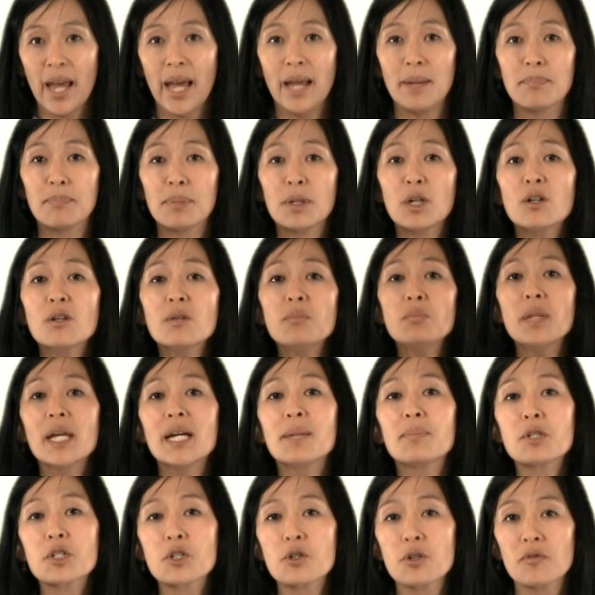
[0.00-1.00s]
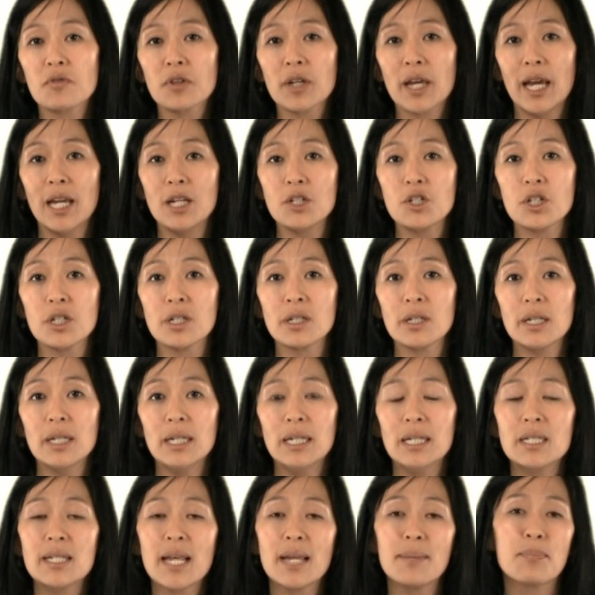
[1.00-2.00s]
And PERM labor certification
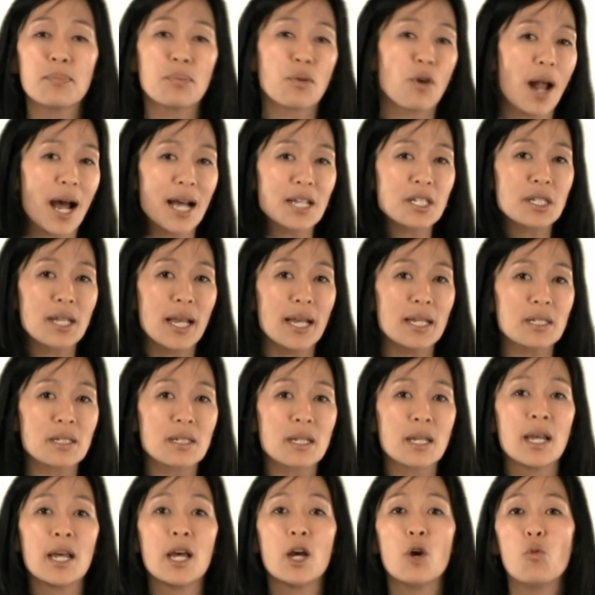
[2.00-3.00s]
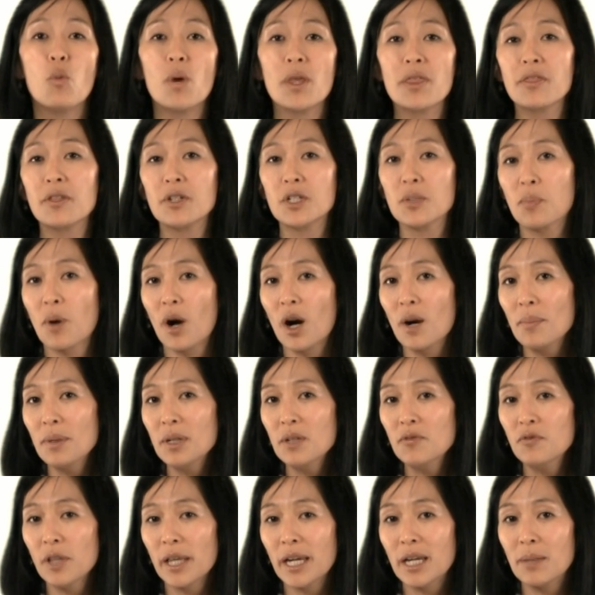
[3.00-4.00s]
is a process with the
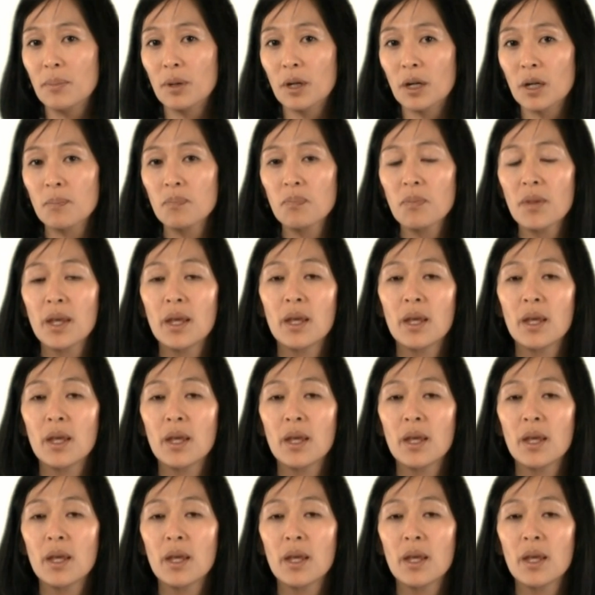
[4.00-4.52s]
Department of Labor